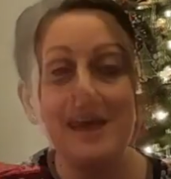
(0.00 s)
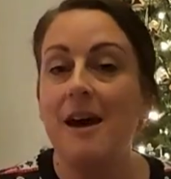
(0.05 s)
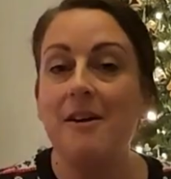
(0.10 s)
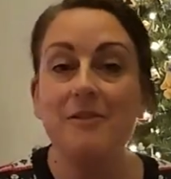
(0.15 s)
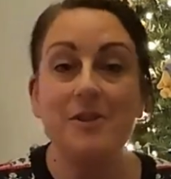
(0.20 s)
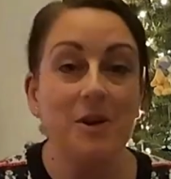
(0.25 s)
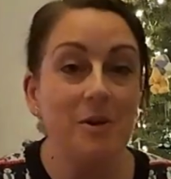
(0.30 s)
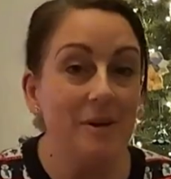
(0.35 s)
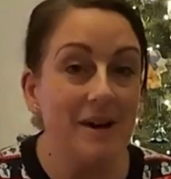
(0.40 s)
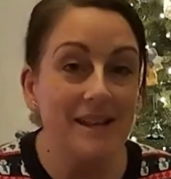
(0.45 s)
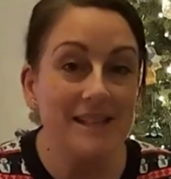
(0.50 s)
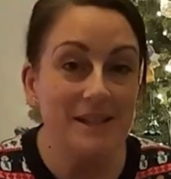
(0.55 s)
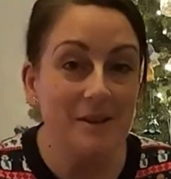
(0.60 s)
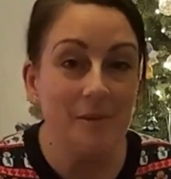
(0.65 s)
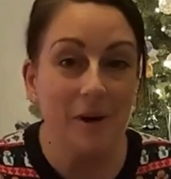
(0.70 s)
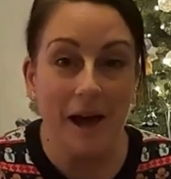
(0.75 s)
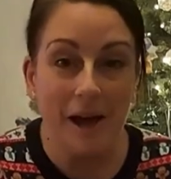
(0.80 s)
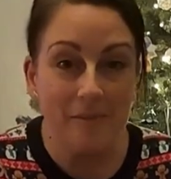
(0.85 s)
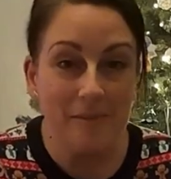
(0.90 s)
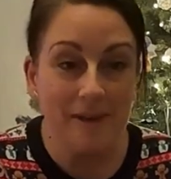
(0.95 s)
I've no idea
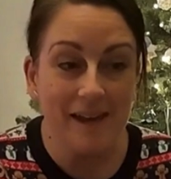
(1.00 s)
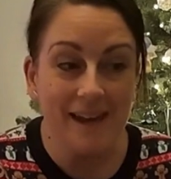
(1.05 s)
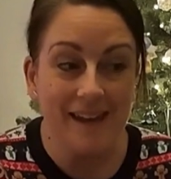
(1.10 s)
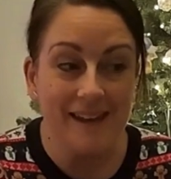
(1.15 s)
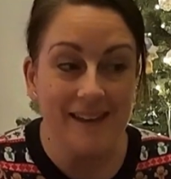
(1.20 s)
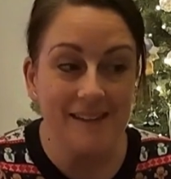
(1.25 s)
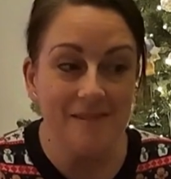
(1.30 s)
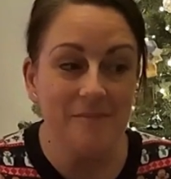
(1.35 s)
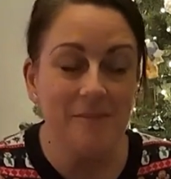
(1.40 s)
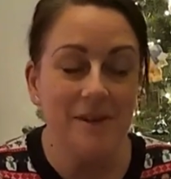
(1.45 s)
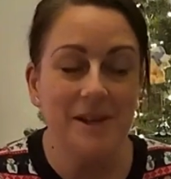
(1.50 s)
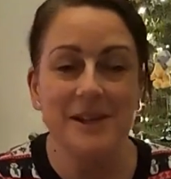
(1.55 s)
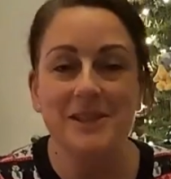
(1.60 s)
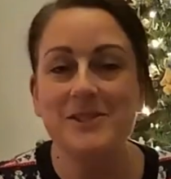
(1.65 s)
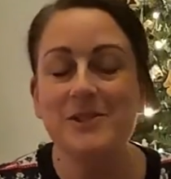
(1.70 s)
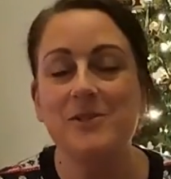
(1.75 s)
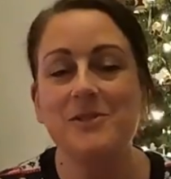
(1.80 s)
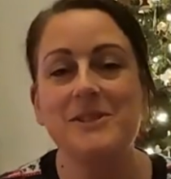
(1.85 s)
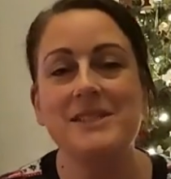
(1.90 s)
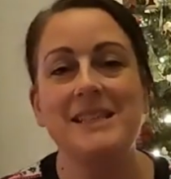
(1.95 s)
what I'm getting because
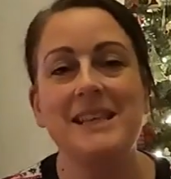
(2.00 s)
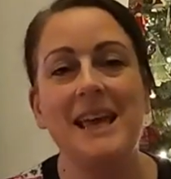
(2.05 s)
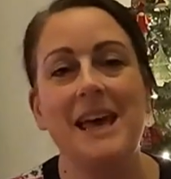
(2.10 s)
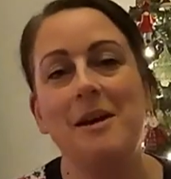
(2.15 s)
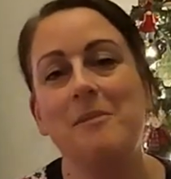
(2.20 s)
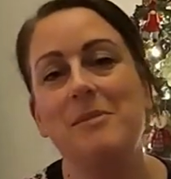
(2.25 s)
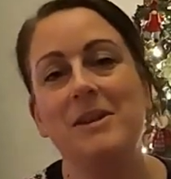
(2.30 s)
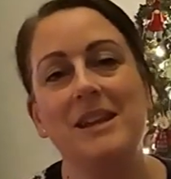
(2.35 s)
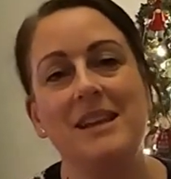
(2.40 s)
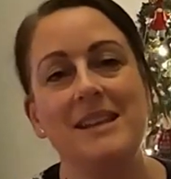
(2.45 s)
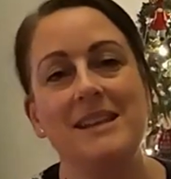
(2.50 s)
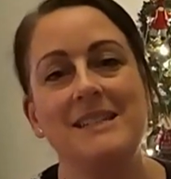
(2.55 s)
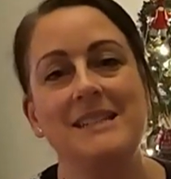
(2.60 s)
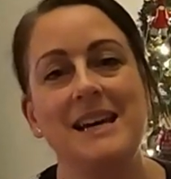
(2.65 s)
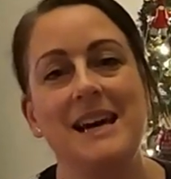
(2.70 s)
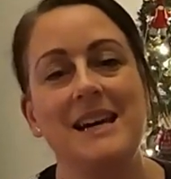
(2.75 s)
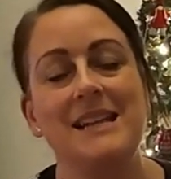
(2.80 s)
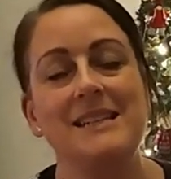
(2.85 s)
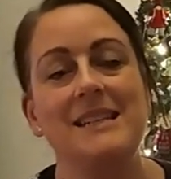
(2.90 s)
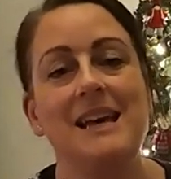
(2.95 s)
obviously Emily and her
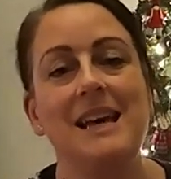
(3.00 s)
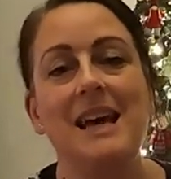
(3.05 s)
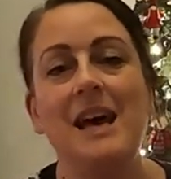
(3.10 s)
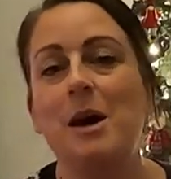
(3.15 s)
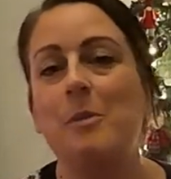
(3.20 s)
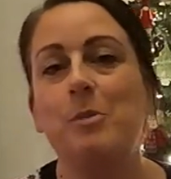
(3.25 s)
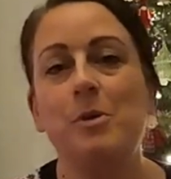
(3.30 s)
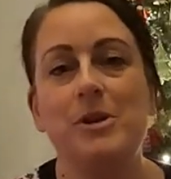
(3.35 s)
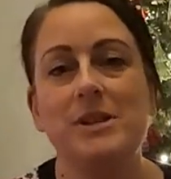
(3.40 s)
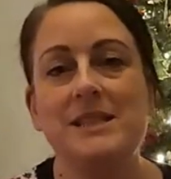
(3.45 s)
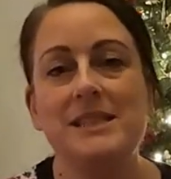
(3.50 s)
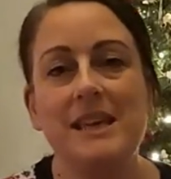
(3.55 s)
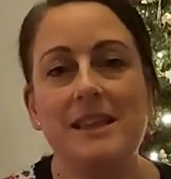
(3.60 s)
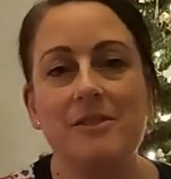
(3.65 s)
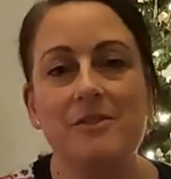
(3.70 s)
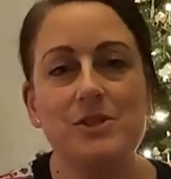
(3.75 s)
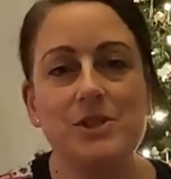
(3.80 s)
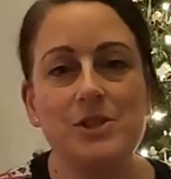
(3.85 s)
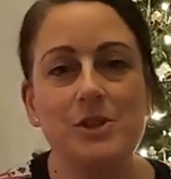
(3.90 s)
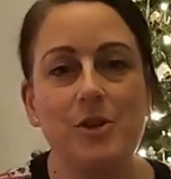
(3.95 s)
dad are putting
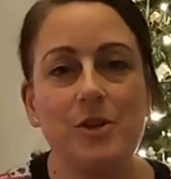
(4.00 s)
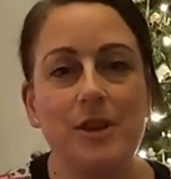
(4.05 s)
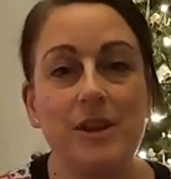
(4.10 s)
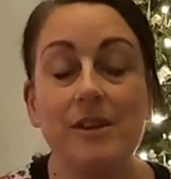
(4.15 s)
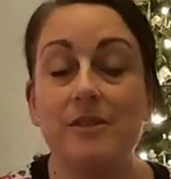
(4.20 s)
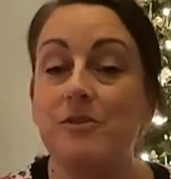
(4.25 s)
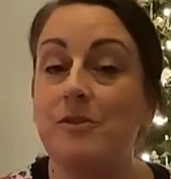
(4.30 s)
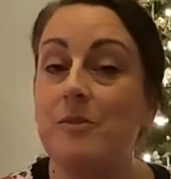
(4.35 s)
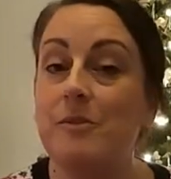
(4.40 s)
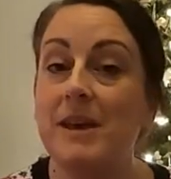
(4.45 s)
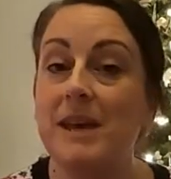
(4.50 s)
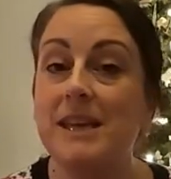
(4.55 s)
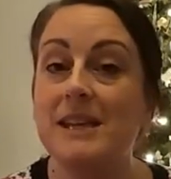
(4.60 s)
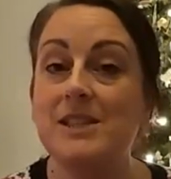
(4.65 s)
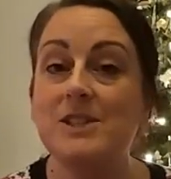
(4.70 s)
together a stocking for me.